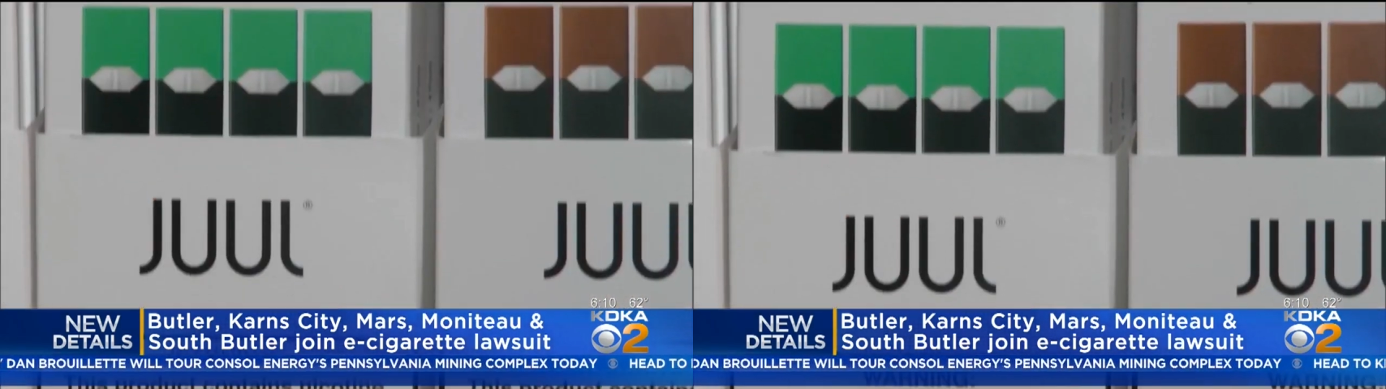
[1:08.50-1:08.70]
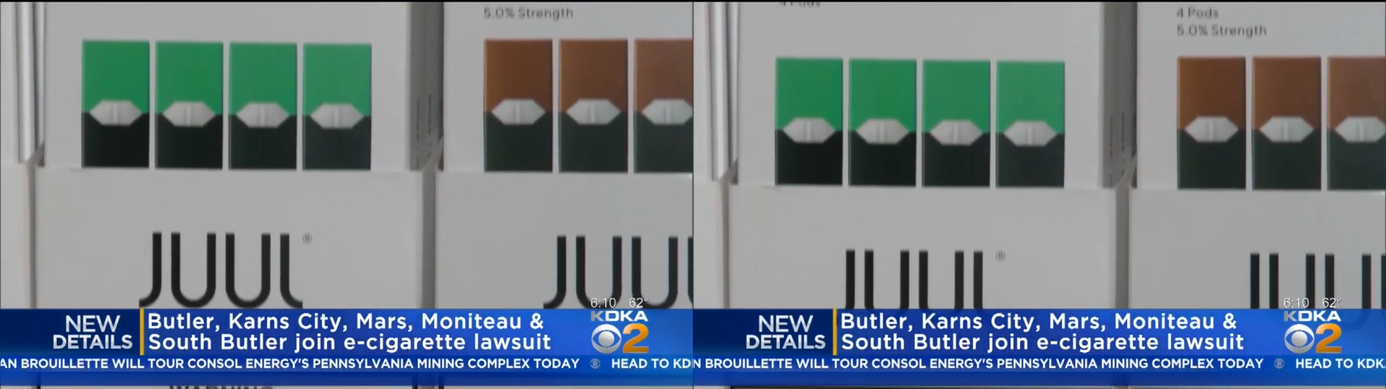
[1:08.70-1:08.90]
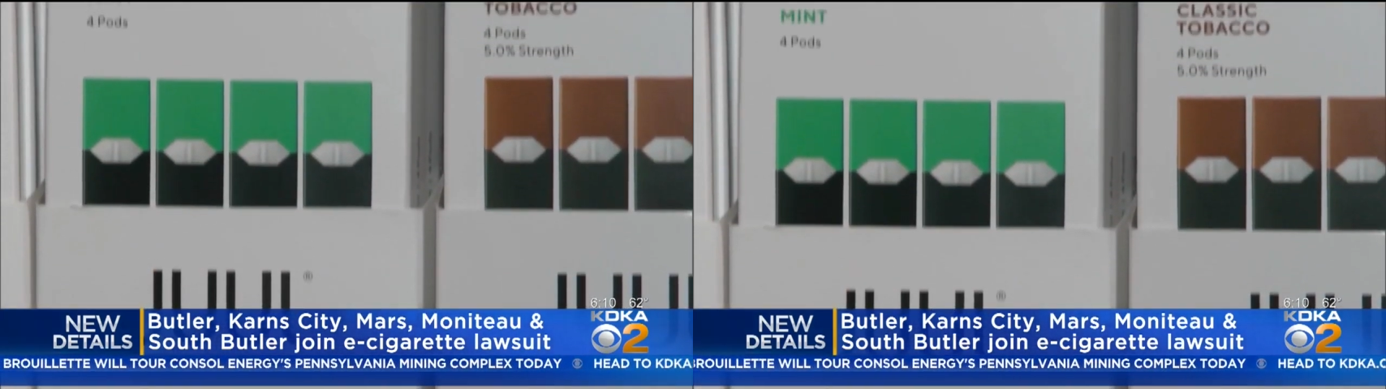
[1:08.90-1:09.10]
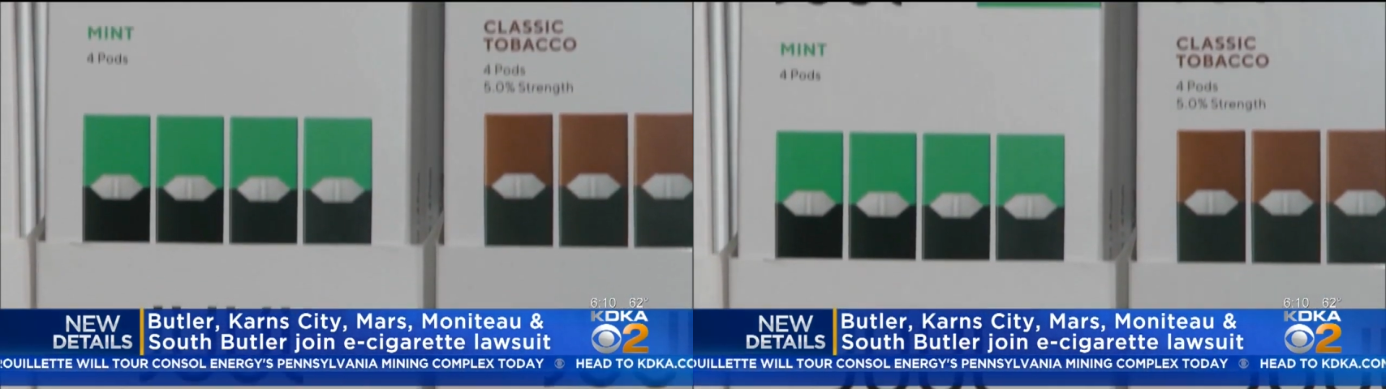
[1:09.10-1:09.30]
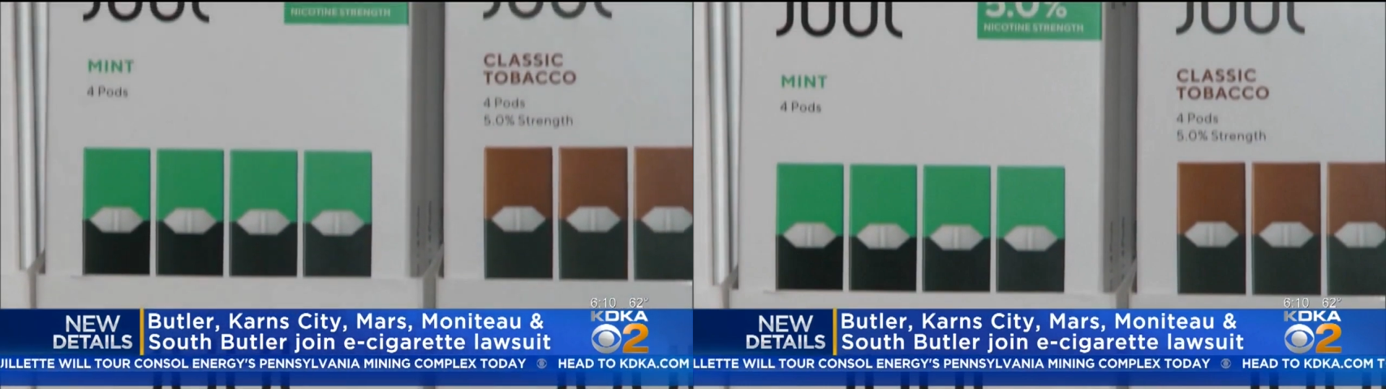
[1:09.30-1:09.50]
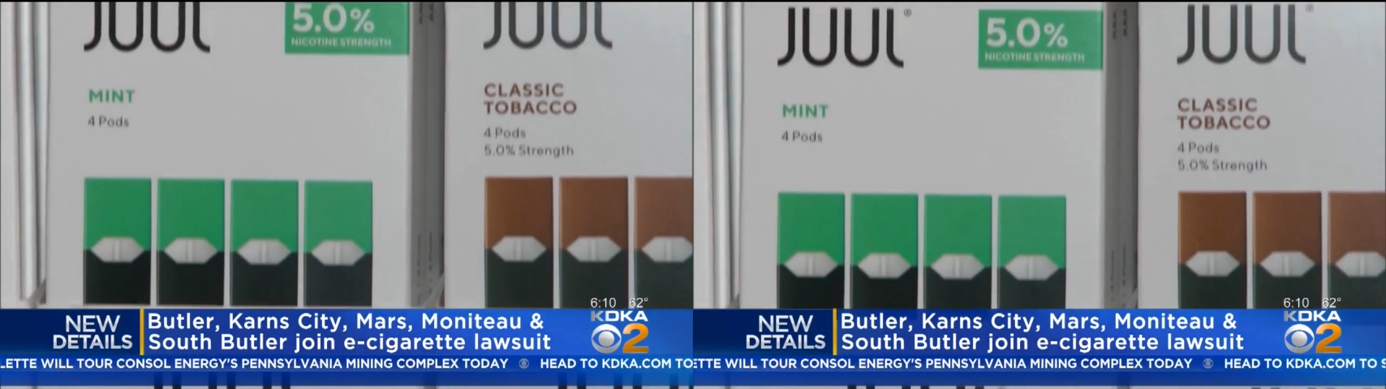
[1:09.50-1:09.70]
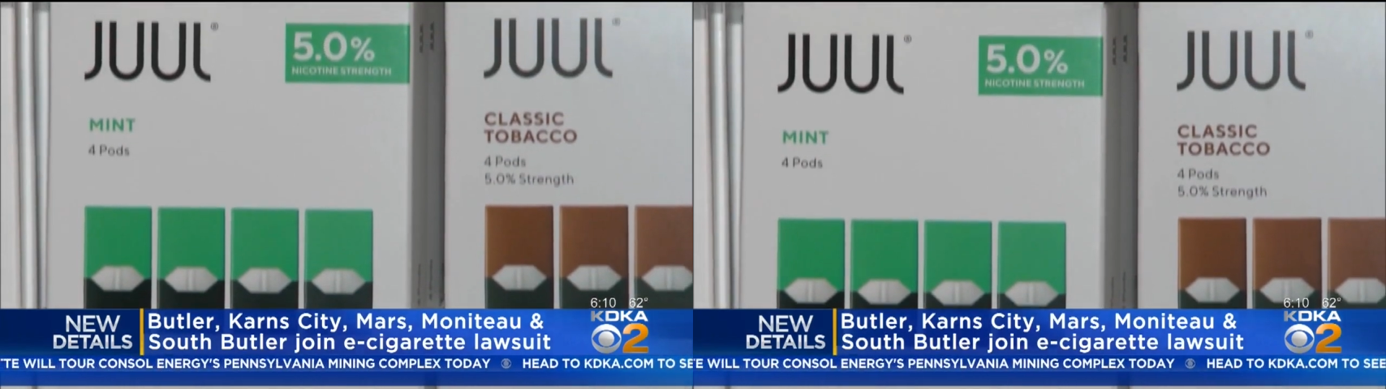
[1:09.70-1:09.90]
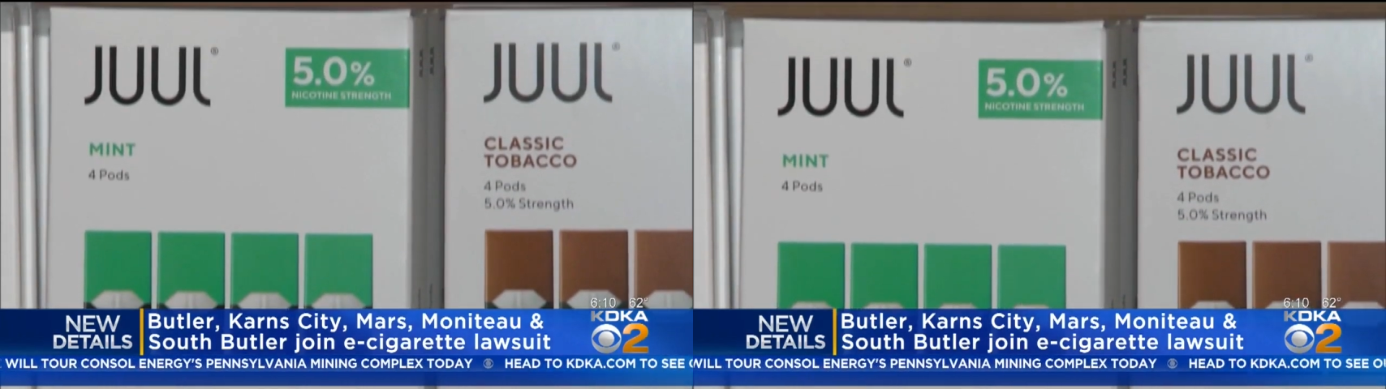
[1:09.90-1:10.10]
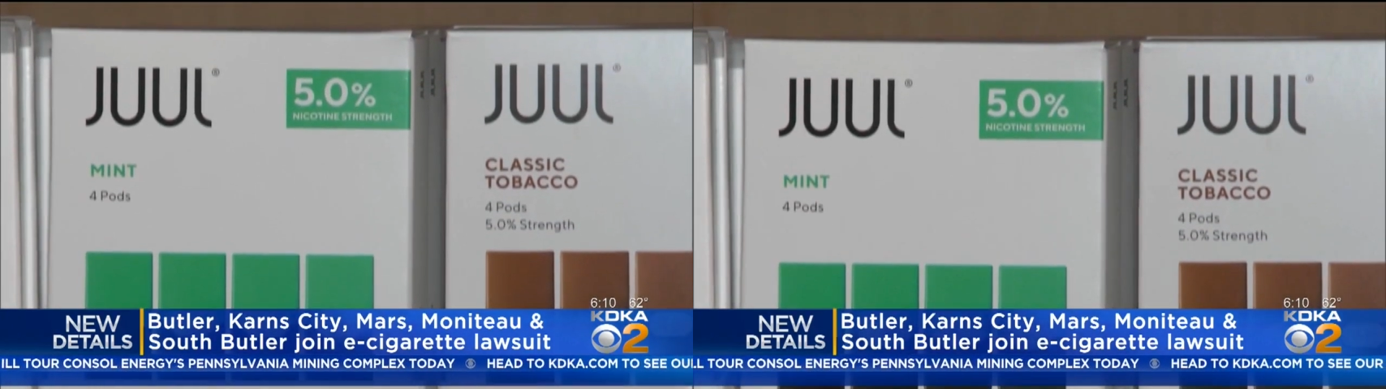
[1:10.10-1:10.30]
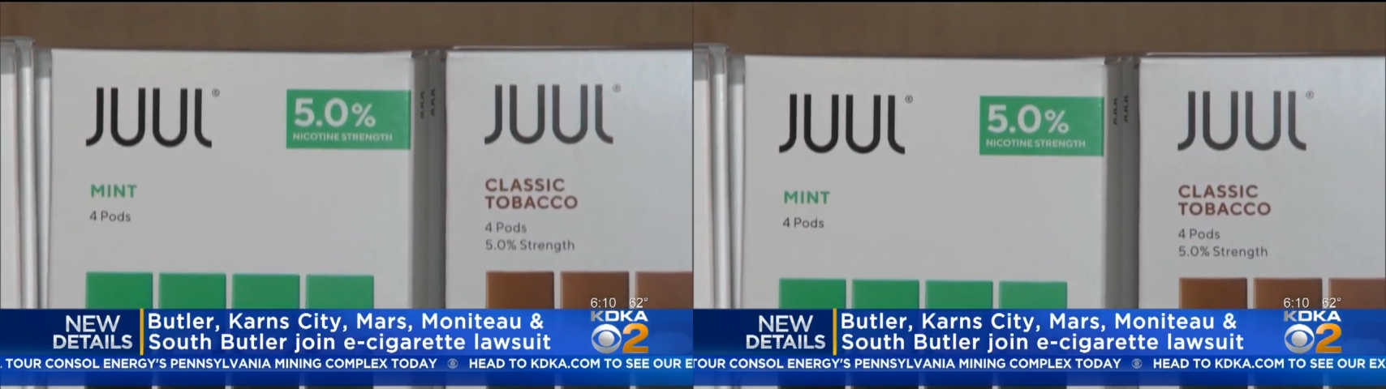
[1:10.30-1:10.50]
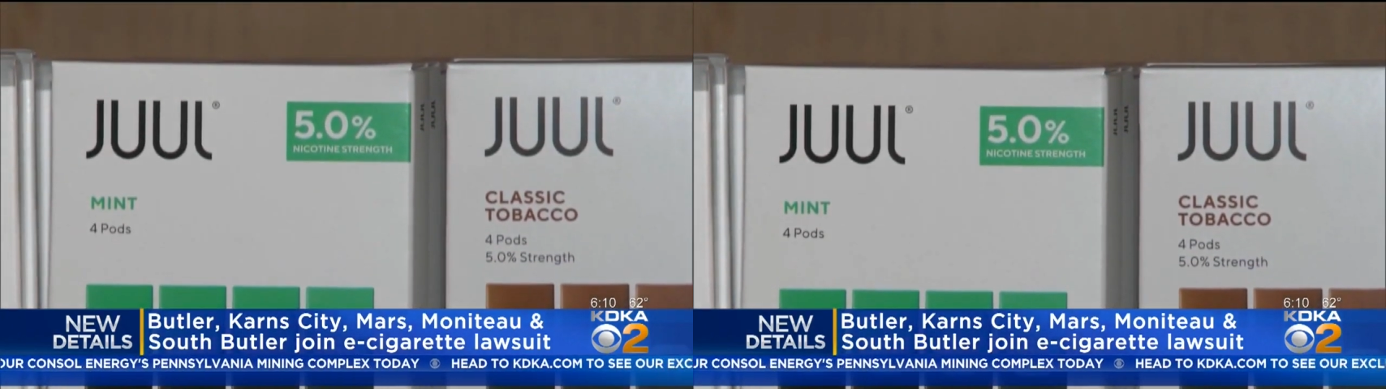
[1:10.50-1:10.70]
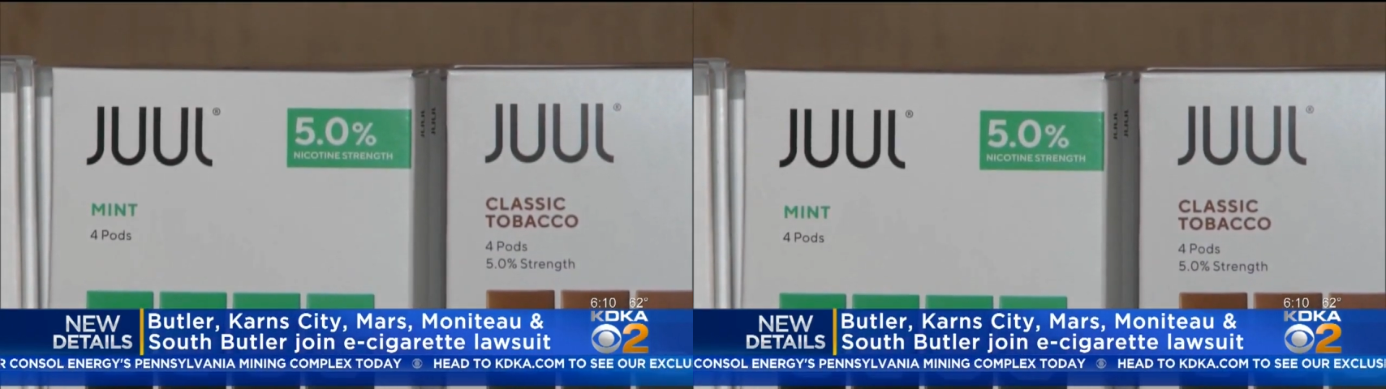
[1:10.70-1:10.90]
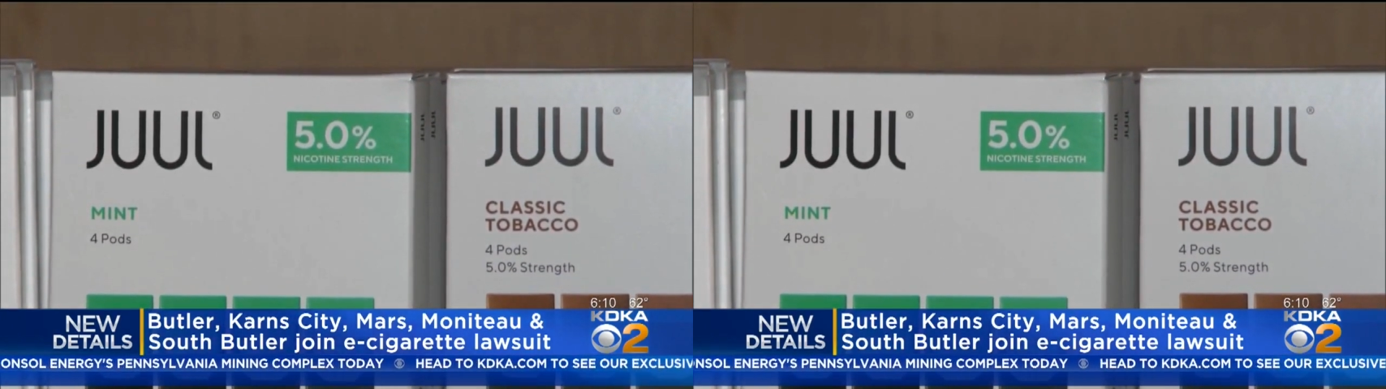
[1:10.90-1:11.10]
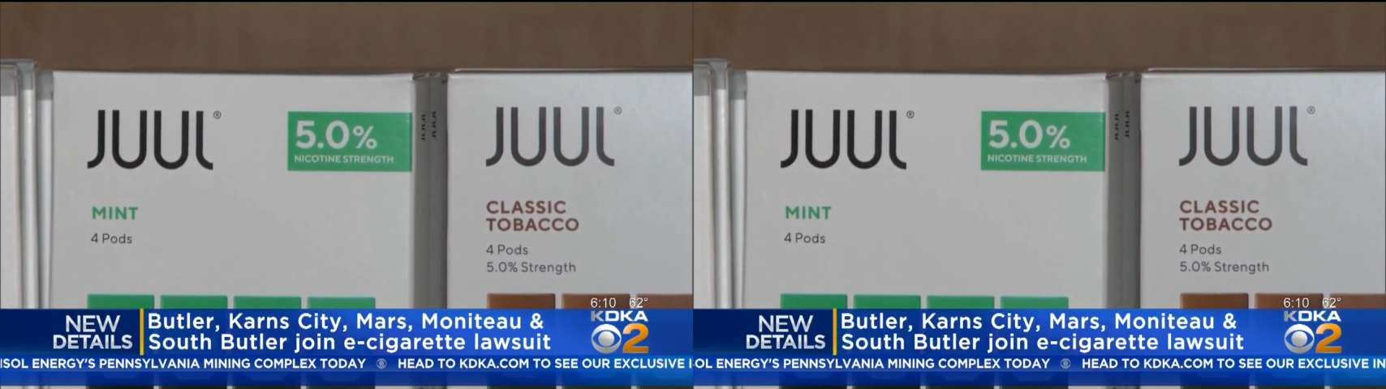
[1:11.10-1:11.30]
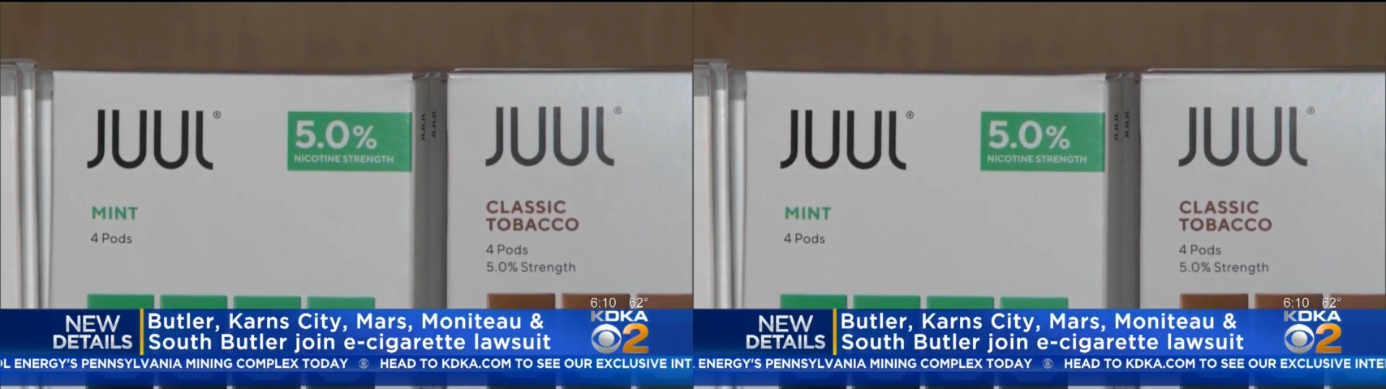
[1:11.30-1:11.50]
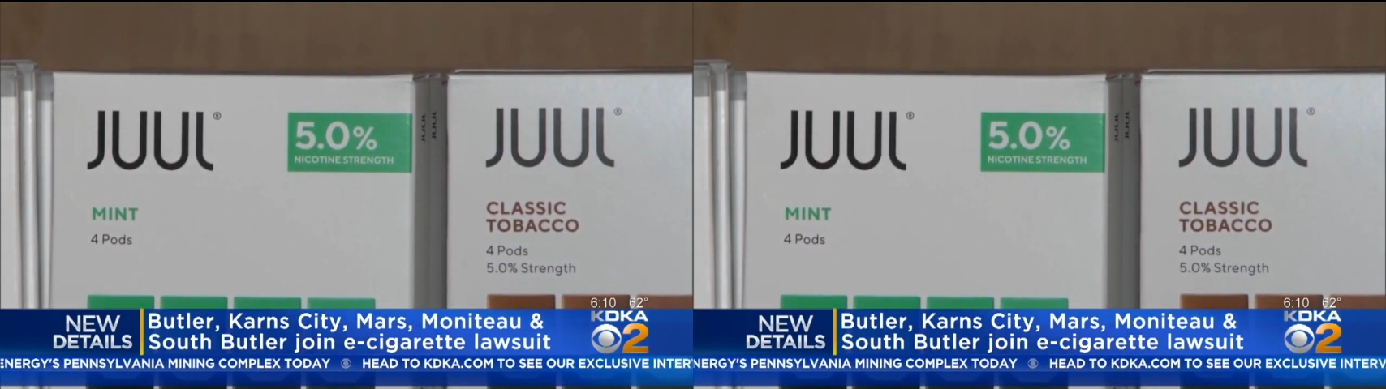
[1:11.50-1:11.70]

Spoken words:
Nobody's mouth can be seen.